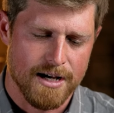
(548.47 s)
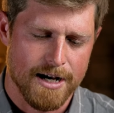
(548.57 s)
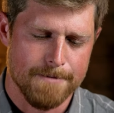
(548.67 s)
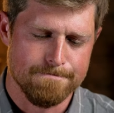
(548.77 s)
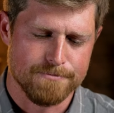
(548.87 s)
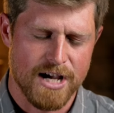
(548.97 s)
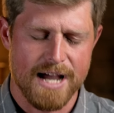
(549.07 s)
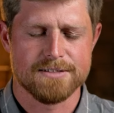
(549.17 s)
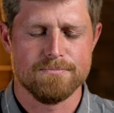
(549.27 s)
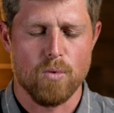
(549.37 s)

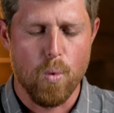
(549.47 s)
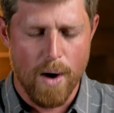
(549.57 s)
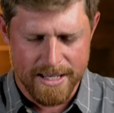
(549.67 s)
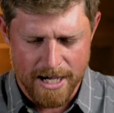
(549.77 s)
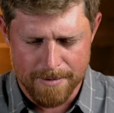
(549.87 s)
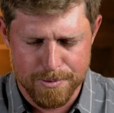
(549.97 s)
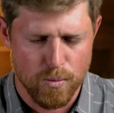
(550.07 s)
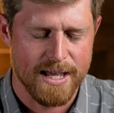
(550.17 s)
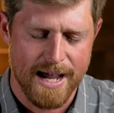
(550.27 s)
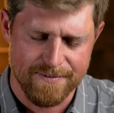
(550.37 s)
Guys, we'll wake
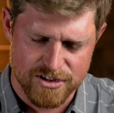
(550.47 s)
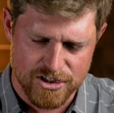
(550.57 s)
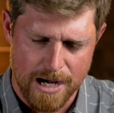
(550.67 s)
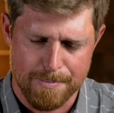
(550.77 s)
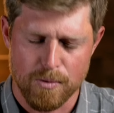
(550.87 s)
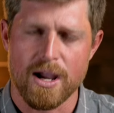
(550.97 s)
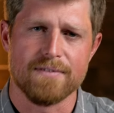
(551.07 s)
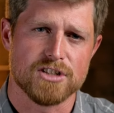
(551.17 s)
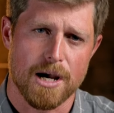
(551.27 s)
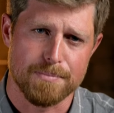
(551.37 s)
up. We have to stop it.
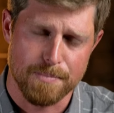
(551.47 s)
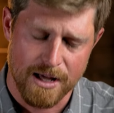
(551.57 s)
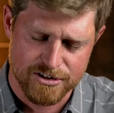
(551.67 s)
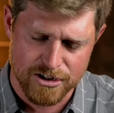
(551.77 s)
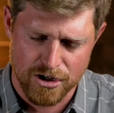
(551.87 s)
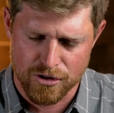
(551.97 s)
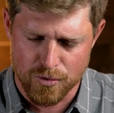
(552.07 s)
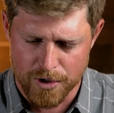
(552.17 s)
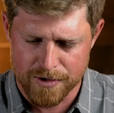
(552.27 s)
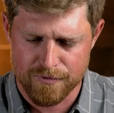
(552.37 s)
We have to stop the Palestinian
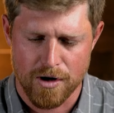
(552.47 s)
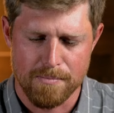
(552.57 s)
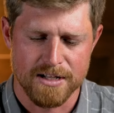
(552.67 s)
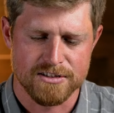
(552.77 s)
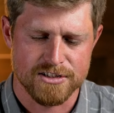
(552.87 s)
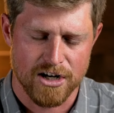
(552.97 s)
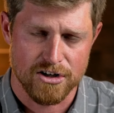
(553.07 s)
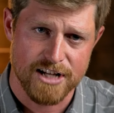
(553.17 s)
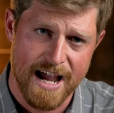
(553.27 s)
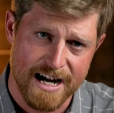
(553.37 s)
Authority from its
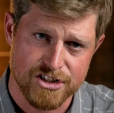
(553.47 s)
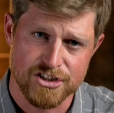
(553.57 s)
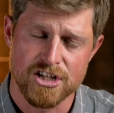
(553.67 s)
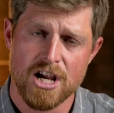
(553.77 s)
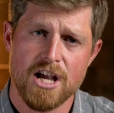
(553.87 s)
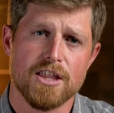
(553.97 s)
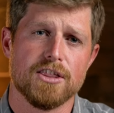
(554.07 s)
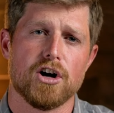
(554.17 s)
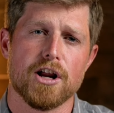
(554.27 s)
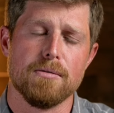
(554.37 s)
terrorist actions.
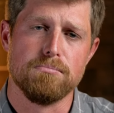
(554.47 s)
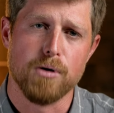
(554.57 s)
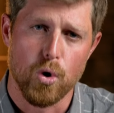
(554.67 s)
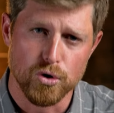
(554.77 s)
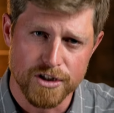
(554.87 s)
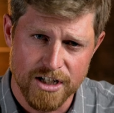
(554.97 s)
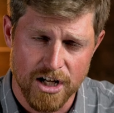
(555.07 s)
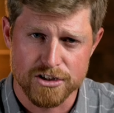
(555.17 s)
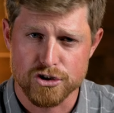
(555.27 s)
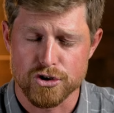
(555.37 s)
They're
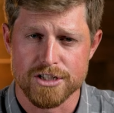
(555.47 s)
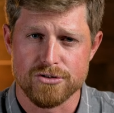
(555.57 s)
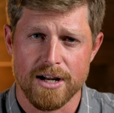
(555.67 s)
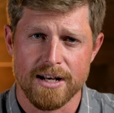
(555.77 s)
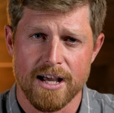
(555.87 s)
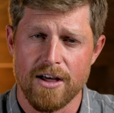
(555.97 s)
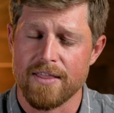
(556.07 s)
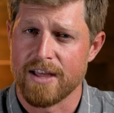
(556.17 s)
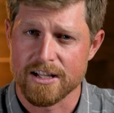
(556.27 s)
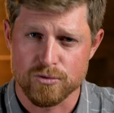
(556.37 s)
emboldened on the streets right
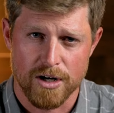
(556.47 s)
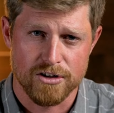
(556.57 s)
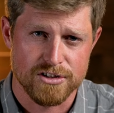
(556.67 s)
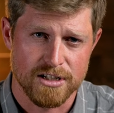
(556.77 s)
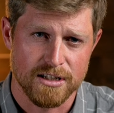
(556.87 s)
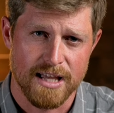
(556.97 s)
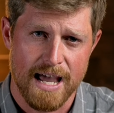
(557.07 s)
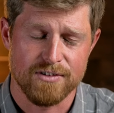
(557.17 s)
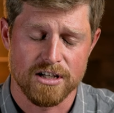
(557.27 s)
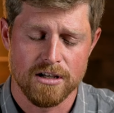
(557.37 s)
now, and that's why you're seeing
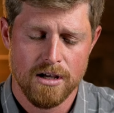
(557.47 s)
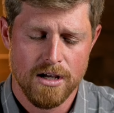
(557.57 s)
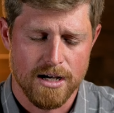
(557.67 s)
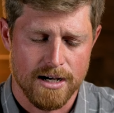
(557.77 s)
the havoc.